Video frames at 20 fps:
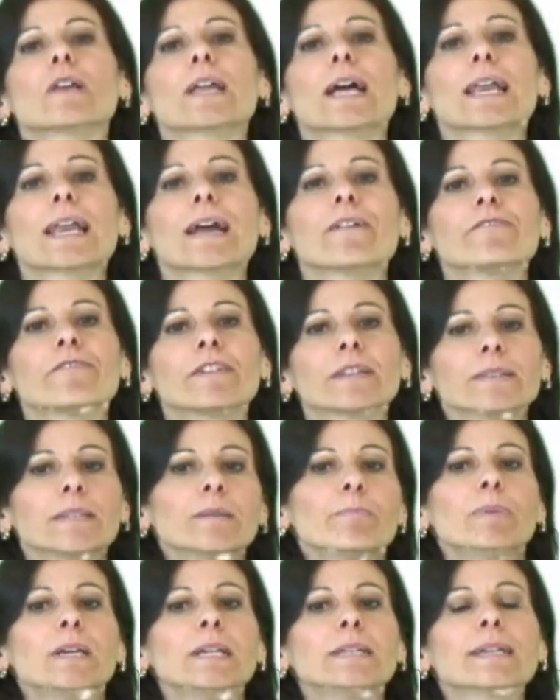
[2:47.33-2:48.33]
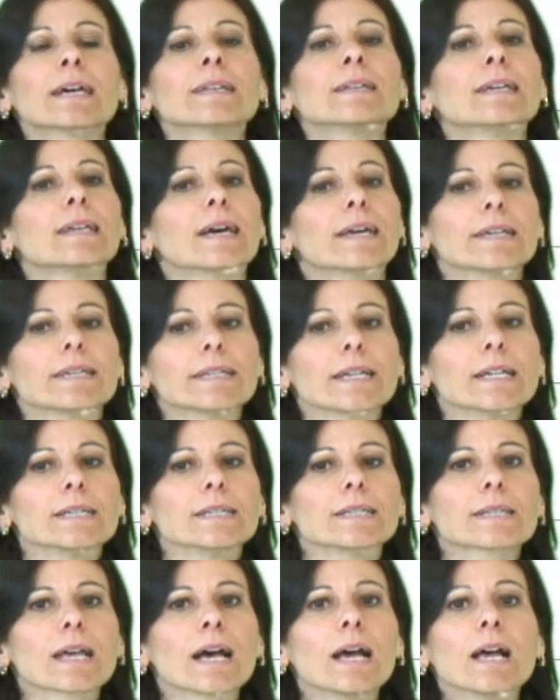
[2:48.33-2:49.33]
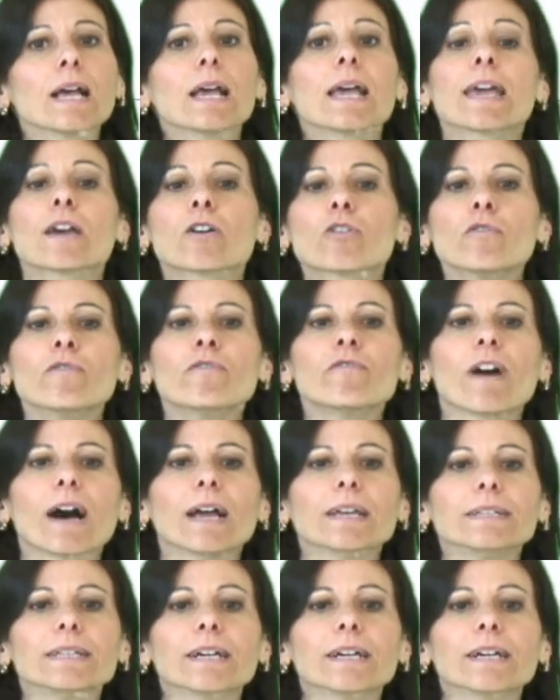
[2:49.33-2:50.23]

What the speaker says: the feasibility of the request and validates it,